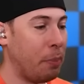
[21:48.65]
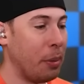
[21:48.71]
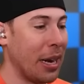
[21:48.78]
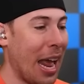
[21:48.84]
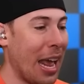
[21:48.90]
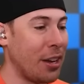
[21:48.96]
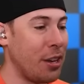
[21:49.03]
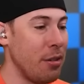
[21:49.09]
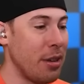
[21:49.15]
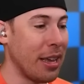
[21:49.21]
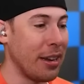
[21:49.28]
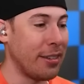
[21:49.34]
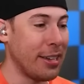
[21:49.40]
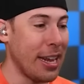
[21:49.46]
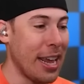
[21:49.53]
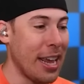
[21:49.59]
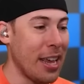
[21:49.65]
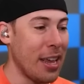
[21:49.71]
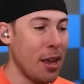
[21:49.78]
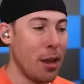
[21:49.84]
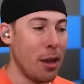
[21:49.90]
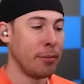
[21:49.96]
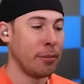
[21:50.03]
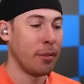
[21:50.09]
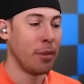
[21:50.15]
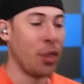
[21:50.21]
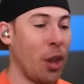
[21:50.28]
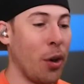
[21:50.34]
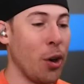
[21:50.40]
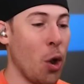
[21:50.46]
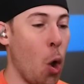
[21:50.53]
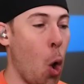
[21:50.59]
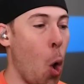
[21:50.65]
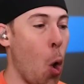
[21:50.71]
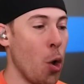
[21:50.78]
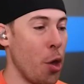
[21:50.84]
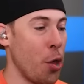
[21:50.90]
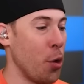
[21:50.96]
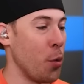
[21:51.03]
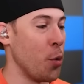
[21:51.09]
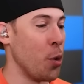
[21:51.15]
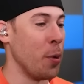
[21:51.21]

But as you can see, they're in a whole nother